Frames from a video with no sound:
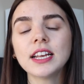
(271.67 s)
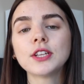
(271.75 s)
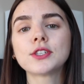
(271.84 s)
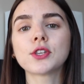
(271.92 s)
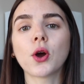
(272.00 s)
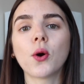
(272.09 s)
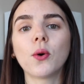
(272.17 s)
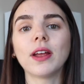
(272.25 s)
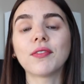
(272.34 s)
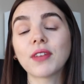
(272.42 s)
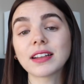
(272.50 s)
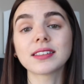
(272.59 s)
So
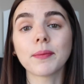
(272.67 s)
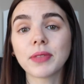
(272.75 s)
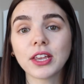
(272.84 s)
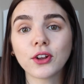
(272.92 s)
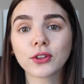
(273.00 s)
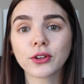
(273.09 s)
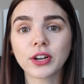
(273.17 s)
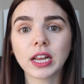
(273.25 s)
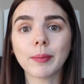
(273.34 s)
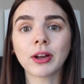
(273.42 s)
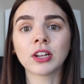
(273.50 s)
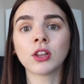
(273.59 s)
if that's something you're learning
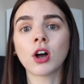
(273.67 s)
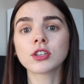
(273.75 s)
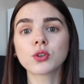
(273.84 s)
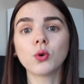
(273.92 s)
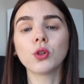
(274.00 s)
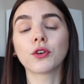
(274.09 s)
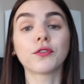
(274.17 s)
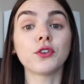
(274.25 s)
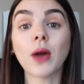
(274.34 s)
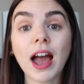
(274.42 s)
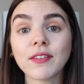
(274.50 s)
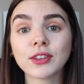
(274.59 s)
about in law school, or if you
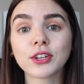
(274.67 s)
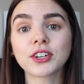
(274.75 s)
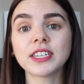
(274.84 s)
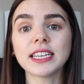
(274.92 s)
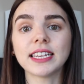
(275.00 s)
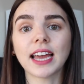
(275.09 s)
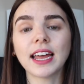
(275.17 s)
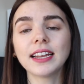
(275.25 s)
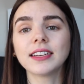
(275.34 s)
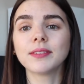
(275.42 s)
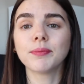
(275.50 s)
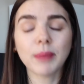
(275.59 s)
haven't learned it yet,
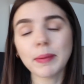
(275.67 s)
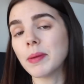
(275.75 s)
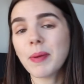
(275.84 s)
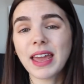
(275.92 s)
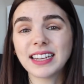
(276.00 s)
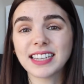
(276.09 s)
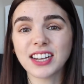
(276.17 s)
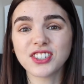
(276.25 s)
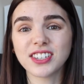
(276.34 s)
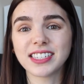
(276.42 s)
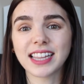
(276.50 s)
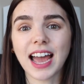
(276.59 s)
maybe pay
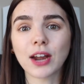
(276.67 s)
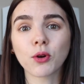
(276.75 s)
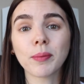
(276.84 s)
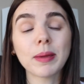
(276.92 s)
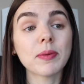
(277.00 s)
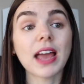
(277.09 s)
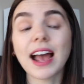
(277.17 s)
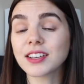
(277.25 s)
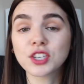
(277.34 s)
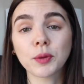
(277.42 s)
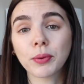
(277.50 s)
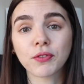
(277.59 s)
attention to that, or maybe
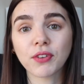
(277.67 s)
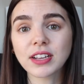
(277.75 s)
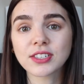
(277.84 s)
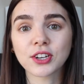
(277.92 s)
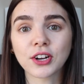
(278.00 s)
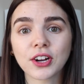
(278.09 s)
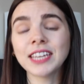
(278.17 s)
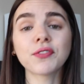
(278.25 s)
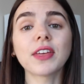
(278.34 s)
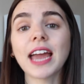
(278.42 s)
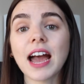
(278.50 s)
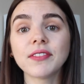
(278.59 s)
ask your professor if
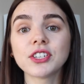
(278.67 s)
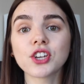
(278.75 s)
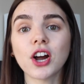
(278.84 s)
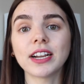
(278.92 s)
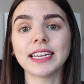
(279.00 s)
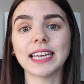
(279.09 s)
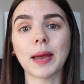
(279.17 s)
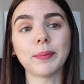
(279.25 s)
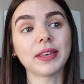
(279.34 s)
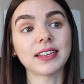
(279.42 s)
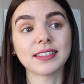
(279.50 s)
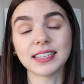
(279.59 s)
they haven't taught it yet,
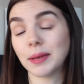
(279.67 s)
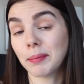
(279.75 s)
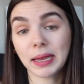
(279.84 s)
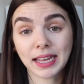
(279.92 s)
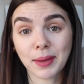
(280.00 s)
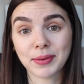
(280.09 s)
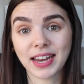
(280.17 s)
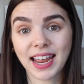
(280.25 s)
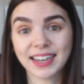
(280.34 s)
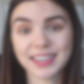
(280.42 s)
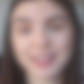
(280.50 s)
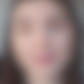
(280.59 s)
because it might come in
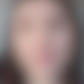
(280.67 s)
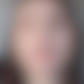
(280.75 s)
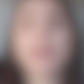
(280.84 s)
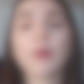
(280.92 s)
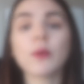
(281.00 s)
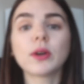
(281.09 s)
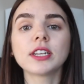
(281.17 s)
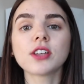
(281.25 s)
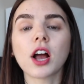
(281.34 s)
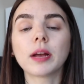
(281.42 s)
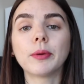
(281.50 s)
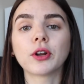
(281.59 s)
handy. Now I want to
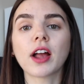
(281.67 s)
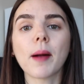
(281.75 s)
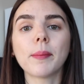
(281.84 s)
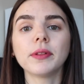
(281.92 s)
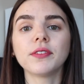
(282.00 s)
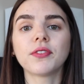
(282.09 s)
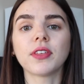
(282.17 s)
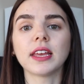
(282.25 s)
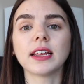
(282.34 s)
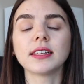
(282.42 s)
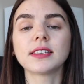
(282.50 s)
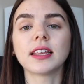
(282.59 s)
talk about a couple of
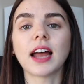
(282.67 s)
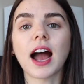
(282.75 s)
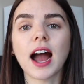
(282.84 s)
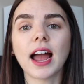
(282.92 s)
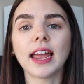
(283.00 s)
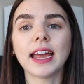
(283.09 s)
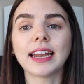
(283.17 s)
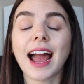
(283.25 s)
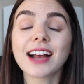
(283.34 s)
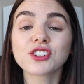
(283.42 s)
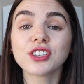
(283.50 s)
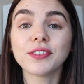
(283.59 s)
things that I had
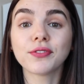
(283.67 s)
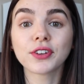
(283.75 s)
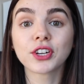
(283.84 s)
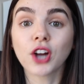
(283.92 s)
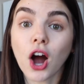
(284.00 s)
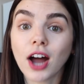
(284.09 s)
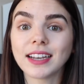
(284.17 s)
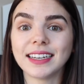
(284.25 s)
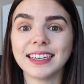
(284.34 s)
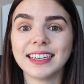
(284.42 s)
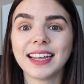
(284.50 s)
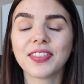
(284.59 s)
actually forgotten
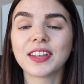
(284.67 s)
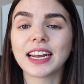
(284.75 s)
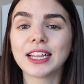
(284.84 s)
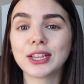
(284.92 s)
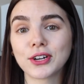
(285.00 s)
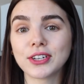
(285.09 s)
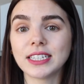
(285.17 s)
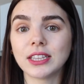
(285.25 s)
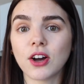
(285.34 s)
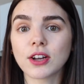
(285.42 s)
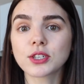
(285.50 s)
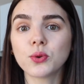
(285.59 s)
that I learned in
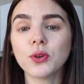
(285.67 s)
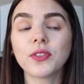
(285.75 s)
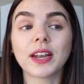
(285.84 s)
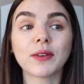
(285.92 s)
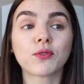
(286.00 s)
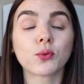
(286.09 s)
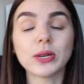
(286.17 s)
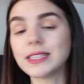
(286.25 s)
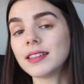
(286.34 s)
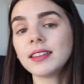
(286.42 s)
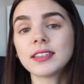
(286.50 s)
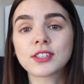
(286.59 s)
law school that I've
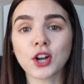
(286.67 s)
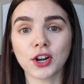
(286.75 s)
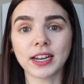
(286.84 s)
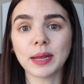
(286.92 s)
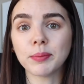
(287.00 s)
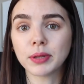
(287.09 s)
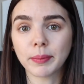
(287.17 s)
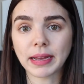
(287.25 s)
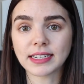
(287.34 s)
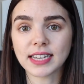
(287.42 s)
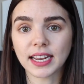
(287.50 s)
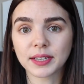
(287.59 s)
recently started
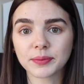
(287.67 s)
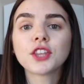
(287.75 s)
implementing.